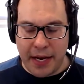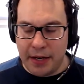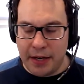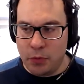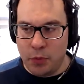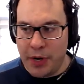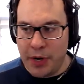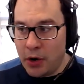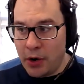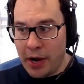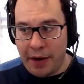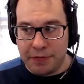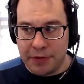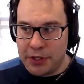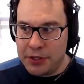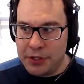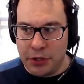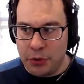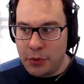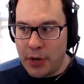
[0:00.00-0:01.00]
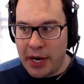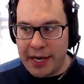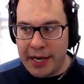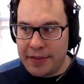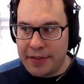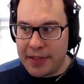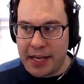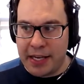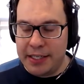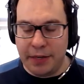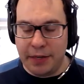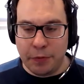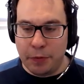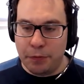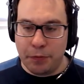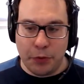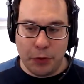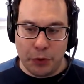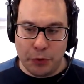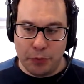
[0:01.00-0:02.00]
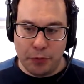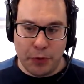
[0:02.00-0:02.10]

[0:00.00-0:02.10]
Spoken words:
we don't have to do anything different for